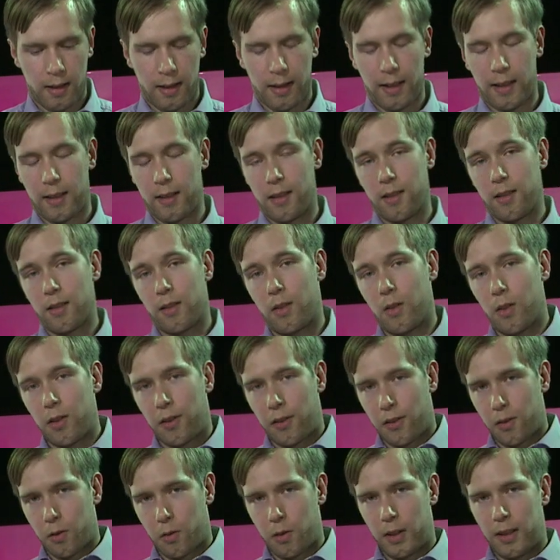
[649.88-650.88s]
And
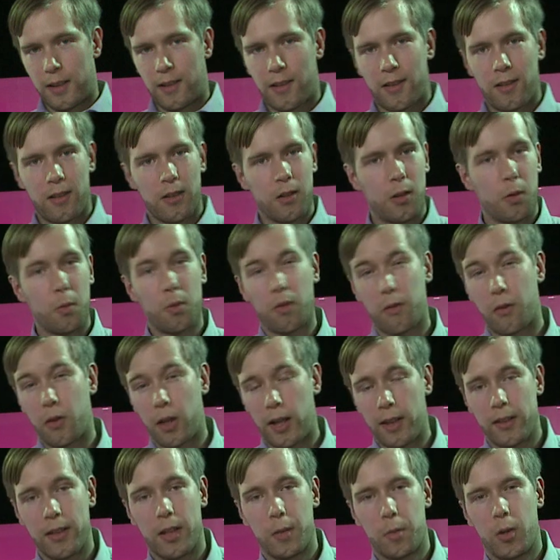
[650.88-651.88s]
also it's used
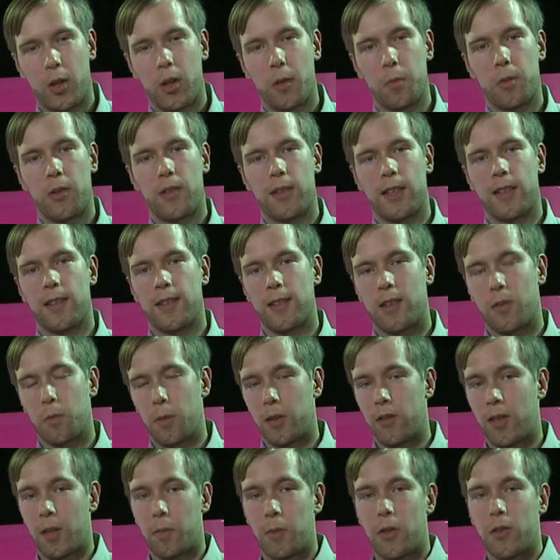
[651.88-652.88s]
for other purposes,
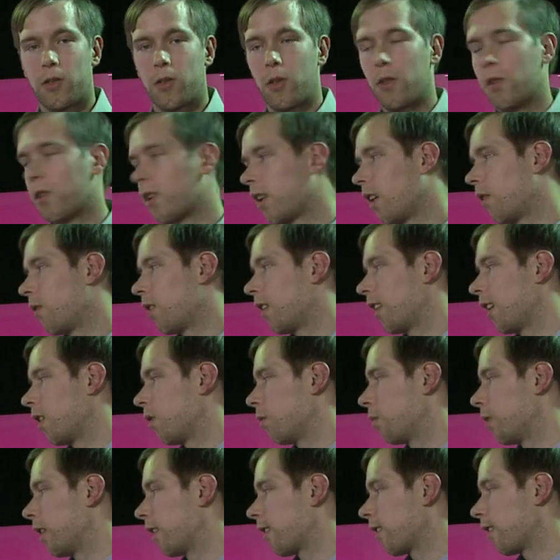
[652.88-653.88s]
which I'm not going to cover
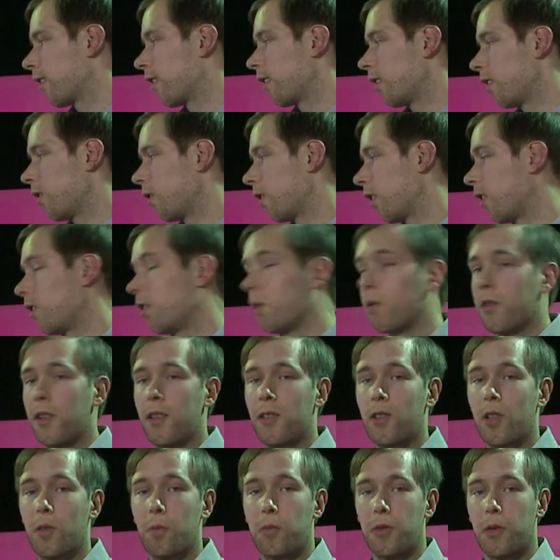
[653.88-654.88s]
now, but you can use
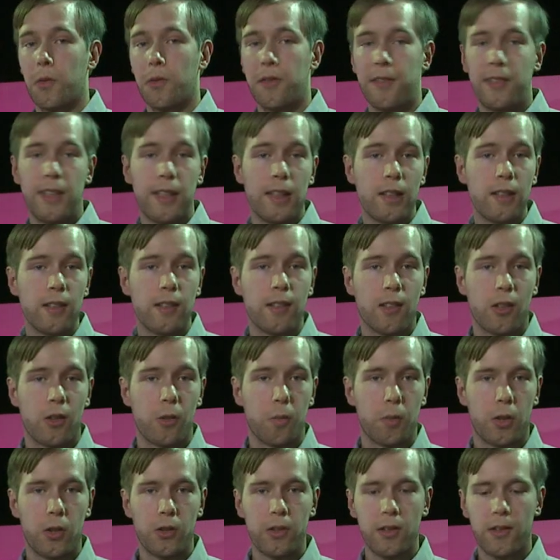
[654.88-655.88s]
it to compute yields
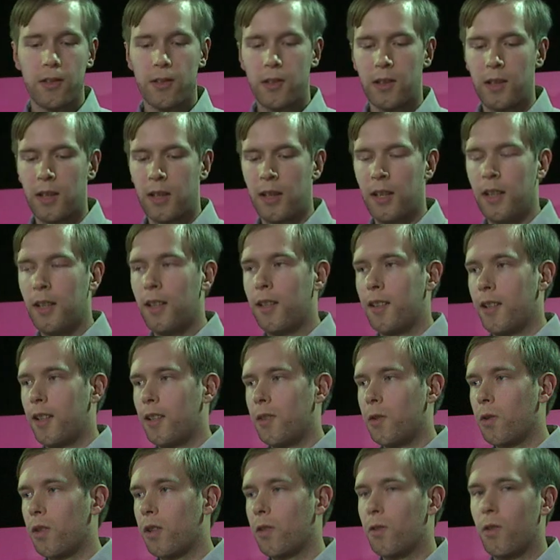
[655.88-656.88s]
on bonds,
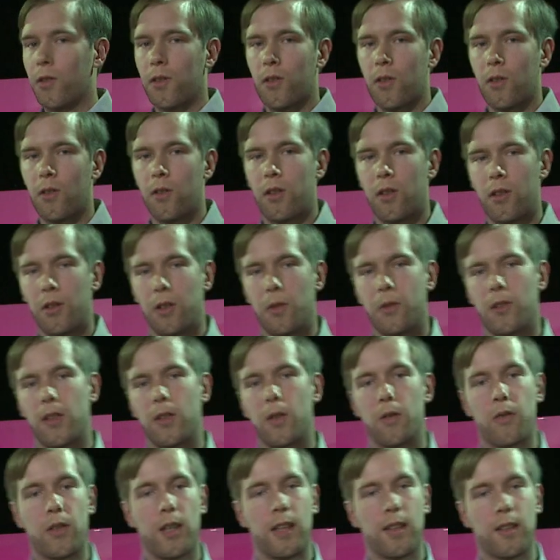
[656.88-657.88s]
and you can also use
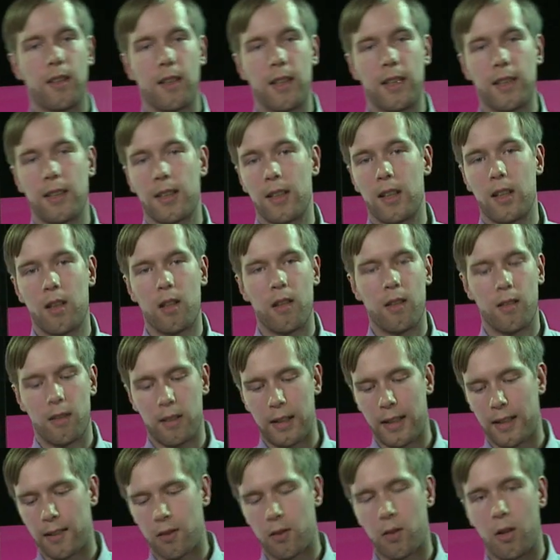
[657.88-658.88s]
it to find like an
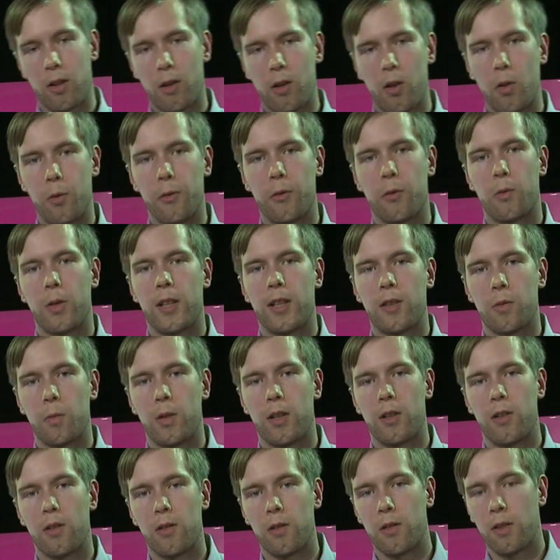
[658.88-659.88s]
actual loan rate
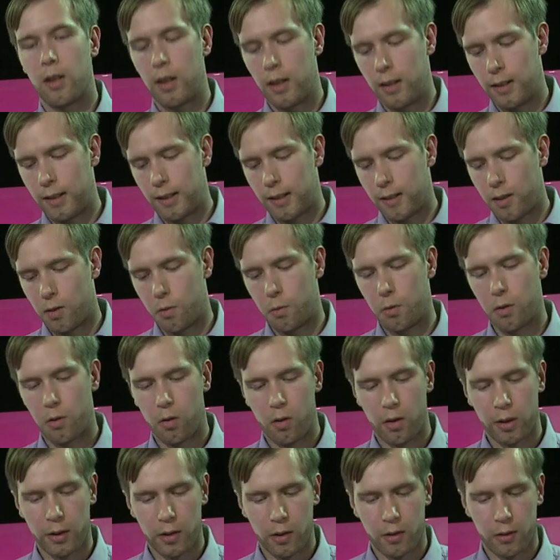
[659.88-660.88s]
when you include
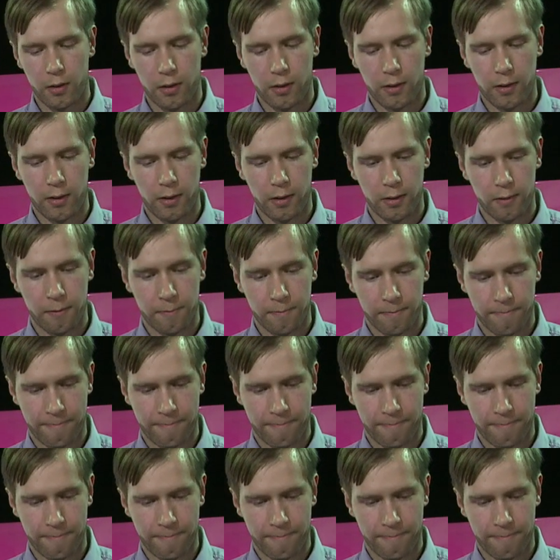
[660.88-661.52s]
all costs.